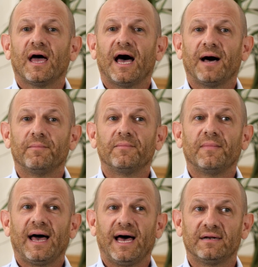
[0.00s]

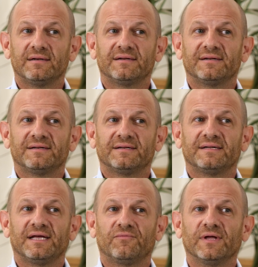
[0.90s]
And
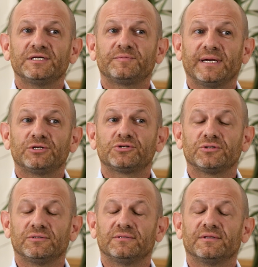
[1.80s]
it really speaks
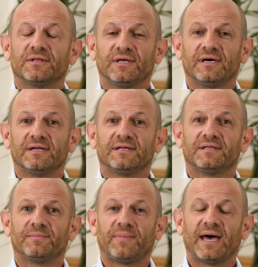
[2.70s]
to
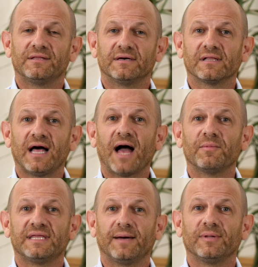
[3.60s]
the client
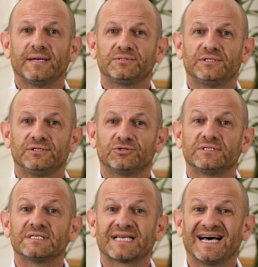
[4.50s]
with epilepsy
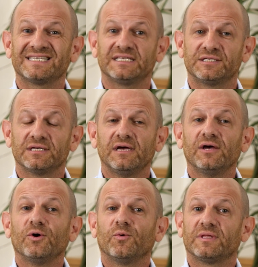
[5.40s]
should discuss this
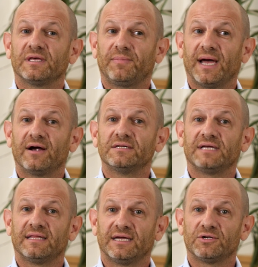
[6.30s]
with their
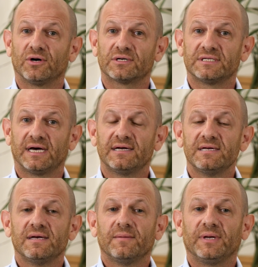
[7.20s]
parents and their doctor,
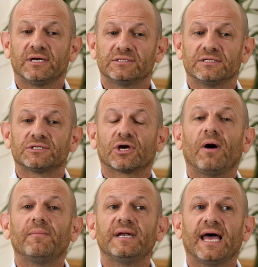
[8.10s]
because it's the
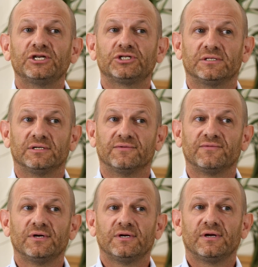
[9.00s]
combination
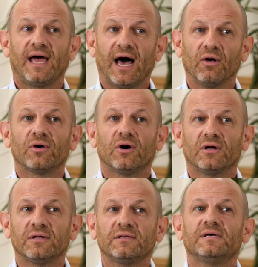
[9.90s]
of
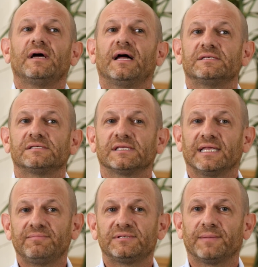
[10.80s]
alcohol and
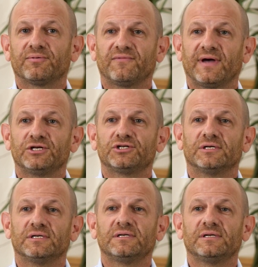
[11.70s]
sleep
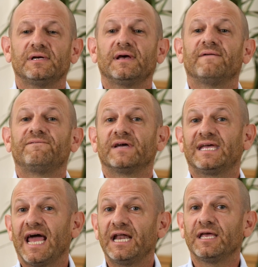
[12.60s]
deprivation and
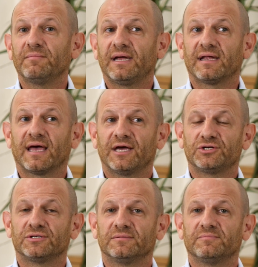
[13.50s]
forgetting your
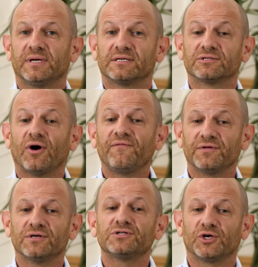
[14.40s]
medication, because
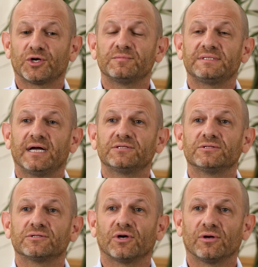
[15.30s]
often those
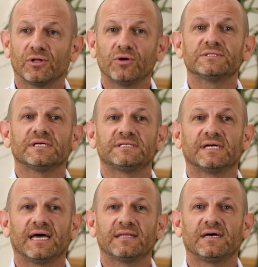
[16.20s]
circumstances go closely
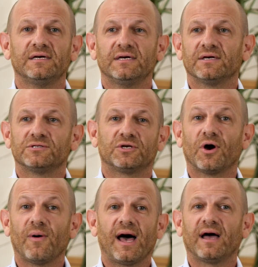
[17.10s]
together, because you
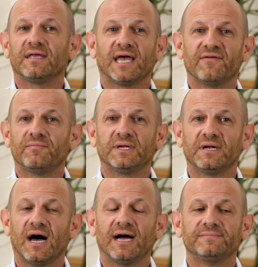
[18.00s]
go out, you have a big
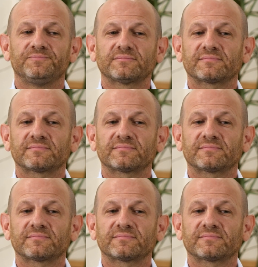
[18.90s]
night,